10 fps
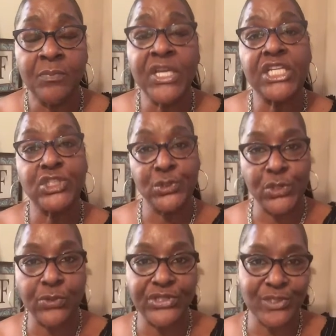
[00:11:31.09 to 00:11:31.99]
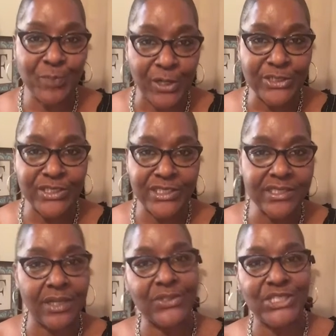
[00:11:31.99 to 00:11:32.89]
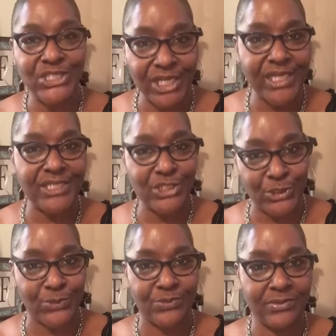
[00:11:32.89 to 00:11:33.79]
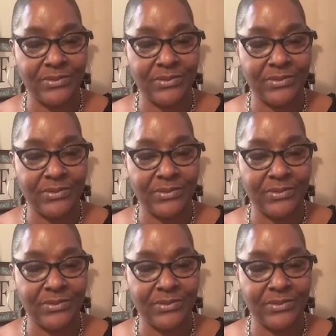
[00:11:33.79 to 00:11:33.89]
because you know this person is going to judge you.